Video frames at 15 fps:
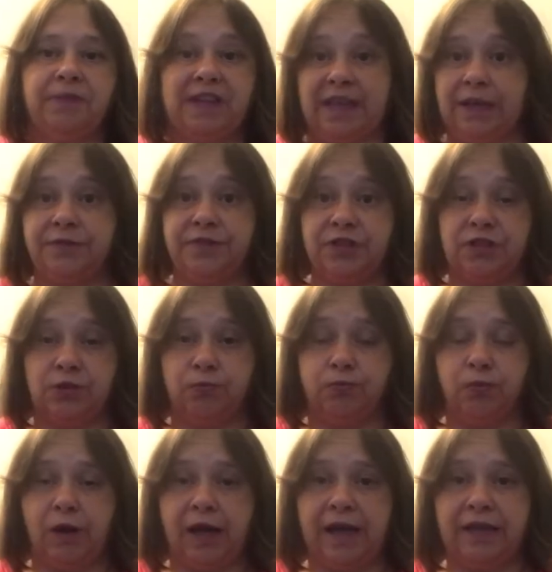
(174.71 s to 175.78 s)
gifts
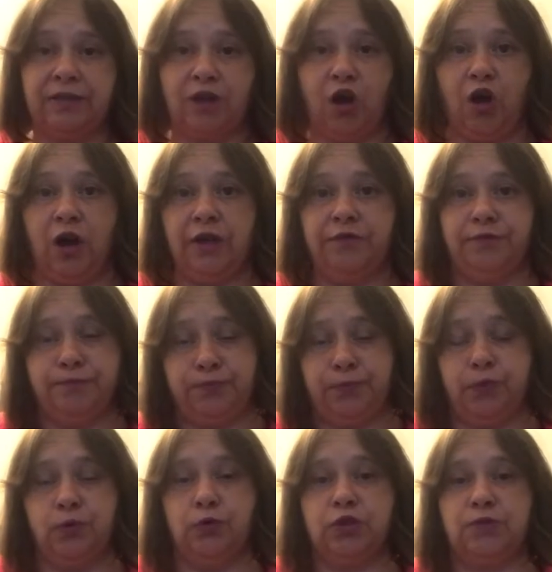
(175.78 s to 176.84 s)
away that I
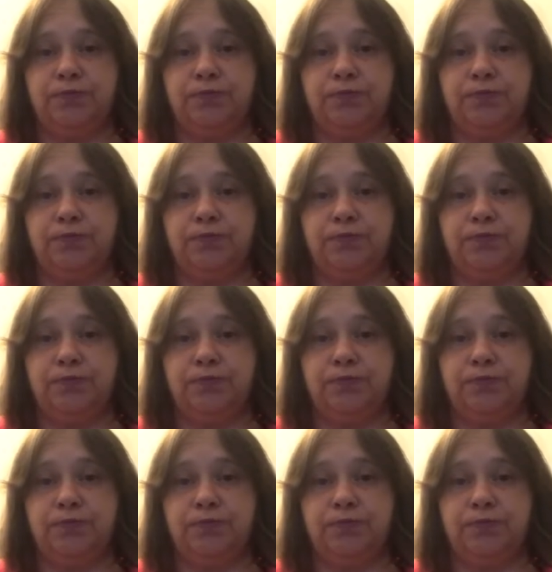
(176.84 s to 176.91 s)
bought